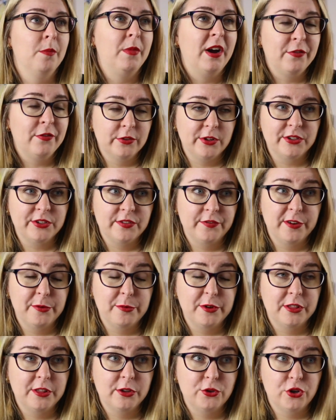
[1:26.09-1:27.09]
my philosophy
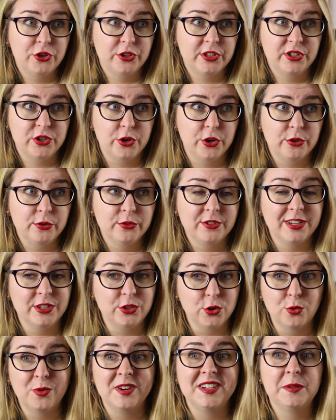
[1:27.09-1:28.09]
with literature circles has
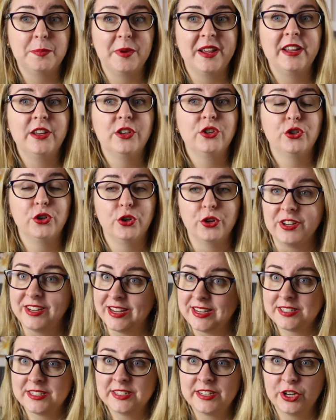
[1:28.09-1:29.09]
always been to,
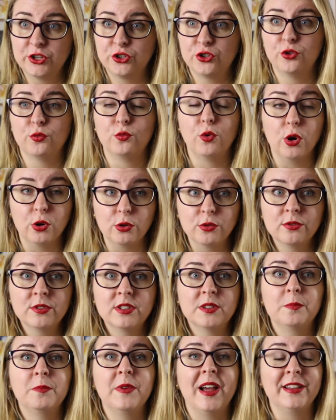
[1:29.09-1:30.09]
yes, teach the
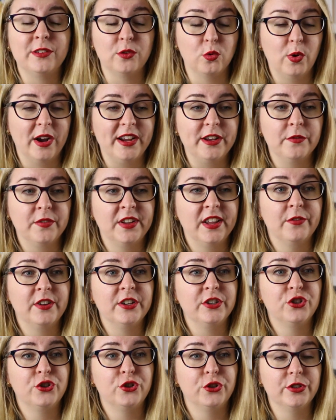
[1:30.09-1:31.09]
roles as a way of
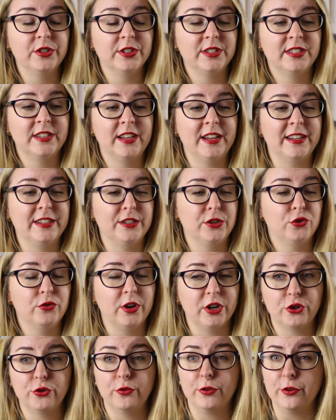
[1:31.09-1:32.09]
giving students a
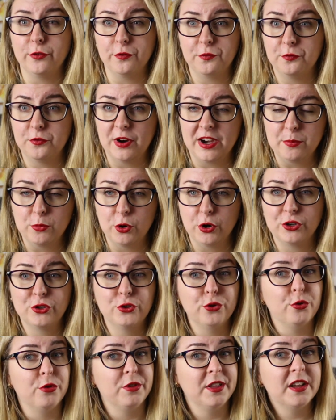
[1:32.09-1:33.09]
structure and a framework
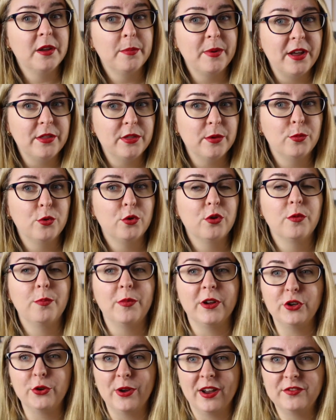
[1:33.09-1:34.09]
to think about the book,
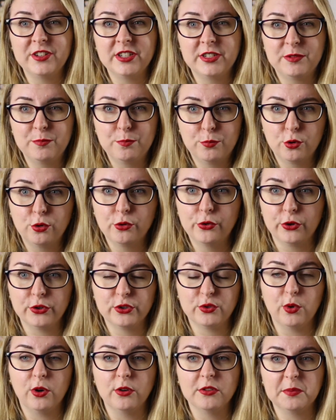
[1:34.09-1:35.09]
but you have to pull
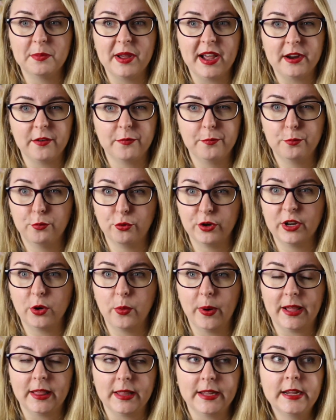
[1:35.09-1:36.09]
those roles back pretty
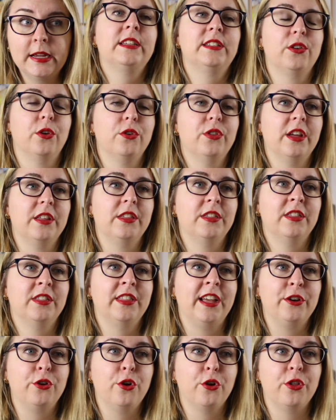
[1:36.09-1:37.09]
quickly so that
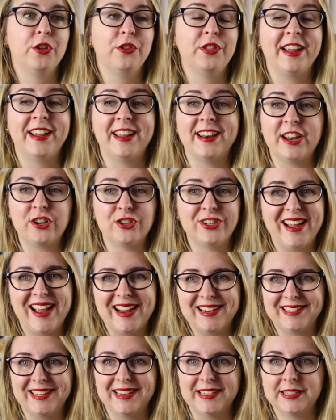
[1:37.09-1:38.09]
they know that they can actually
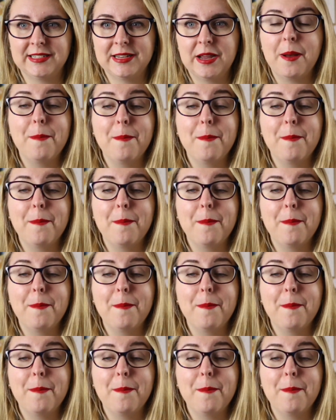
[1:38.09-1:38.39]
access